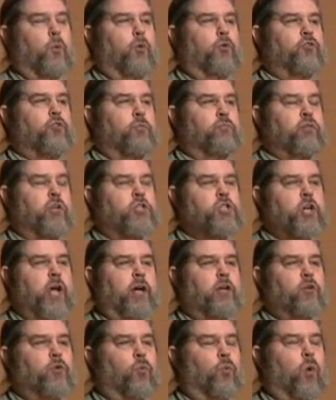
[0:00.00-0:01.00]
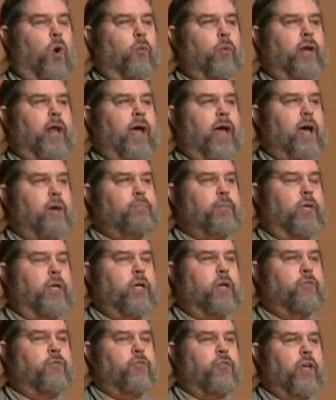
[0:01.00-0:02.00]
was to project what would happen
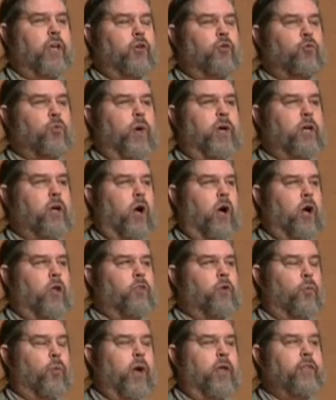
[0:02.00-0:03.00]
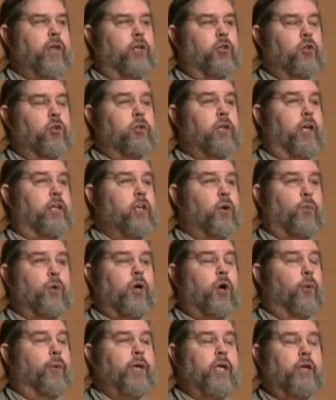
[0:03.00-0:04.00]
if things went on the way they looked like they were
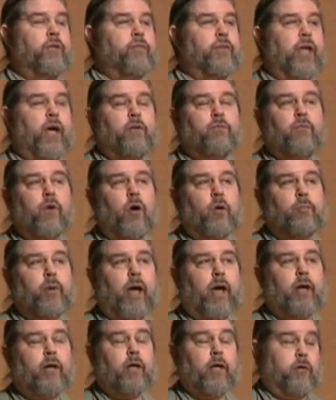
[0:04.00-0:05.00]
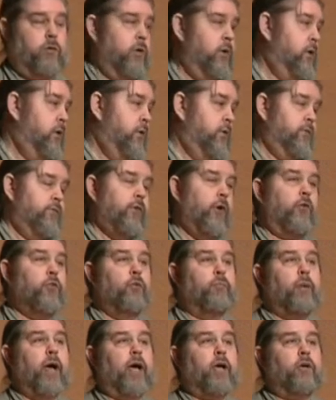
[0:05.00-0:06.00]
going even that far back, and
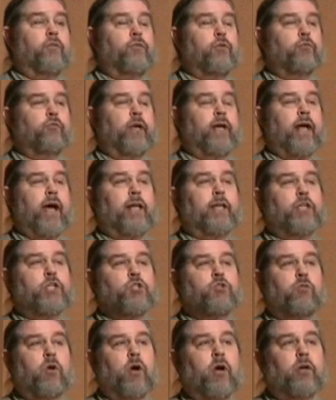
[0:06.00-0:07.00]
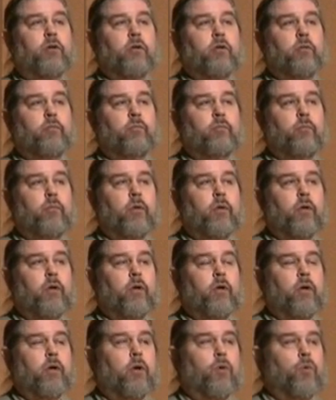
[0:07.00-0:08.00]
farther back if you read Atlas Shrugged,
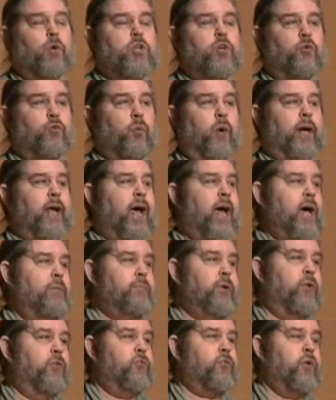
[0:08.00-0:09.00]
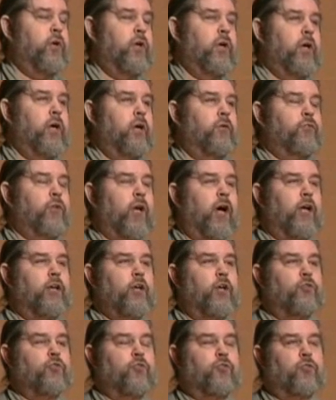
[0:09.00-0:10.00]
which is what happens if the
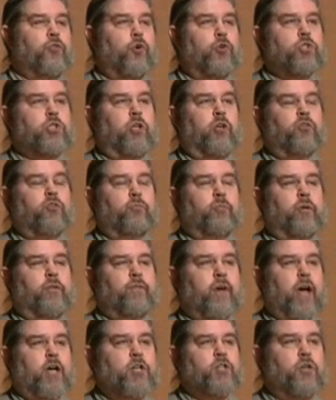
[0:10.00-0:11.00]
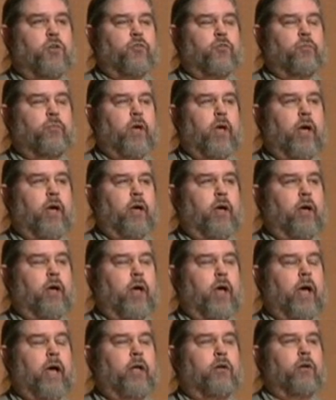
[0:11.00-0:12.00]
ideas of socialism and fascism
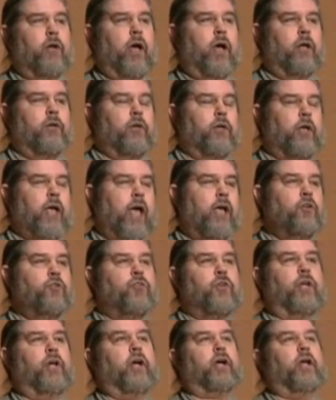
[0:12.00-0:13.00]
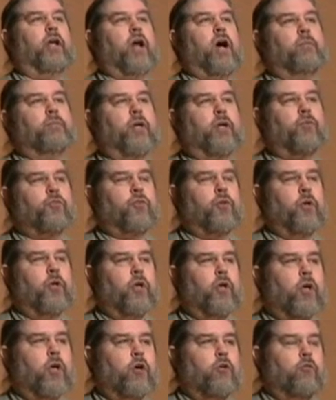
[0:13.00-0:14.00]
and Keynesian economics
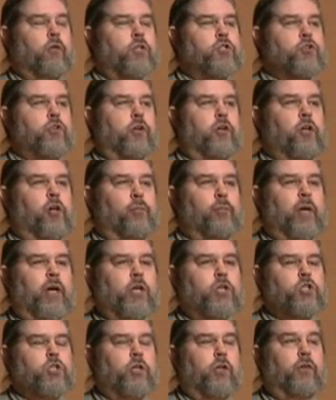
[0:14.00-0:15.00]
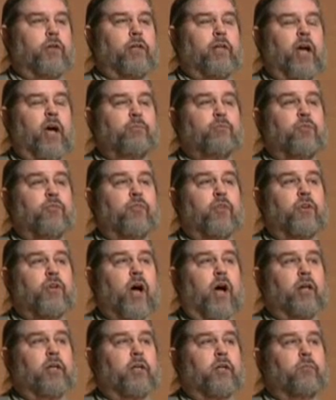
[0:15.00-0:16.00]
reach their culmination in the collapse of the
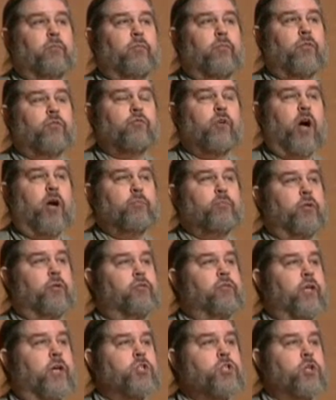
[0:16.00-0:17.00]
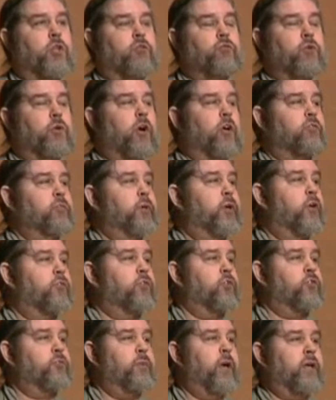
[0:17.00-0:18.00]
dollar through hyperinflation, through government
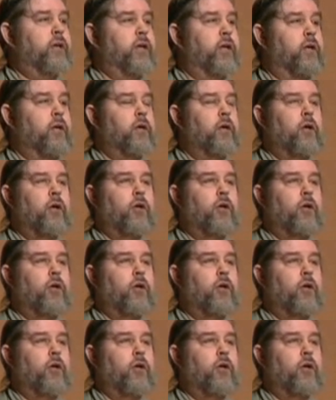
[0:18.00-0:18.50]
overspending,